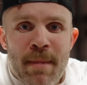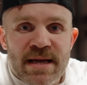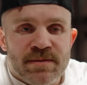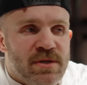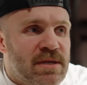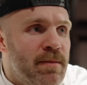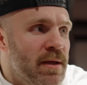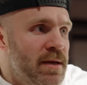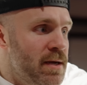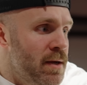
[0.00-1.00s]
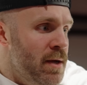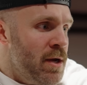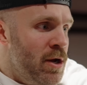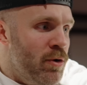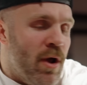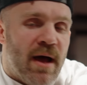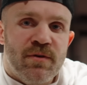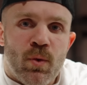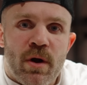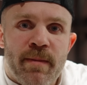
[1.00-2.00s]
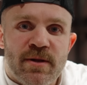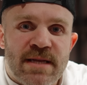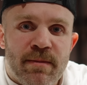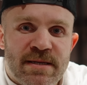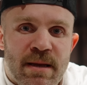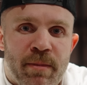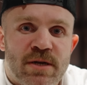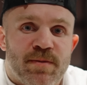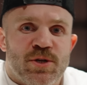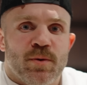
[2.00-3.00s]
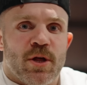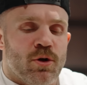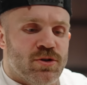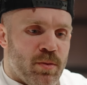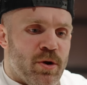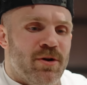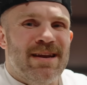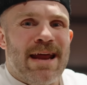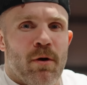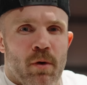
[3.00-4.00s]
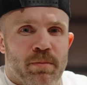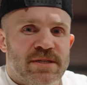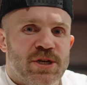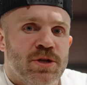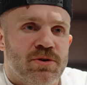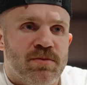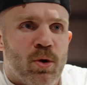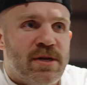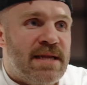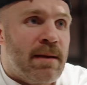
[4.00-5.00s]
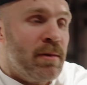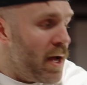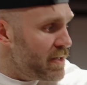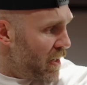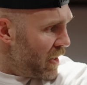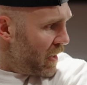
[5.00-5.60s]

maximal stability, you know, not having to worry about stabilize that bar, especially with a close grip where you're in a narrower position. There's more to stabilize,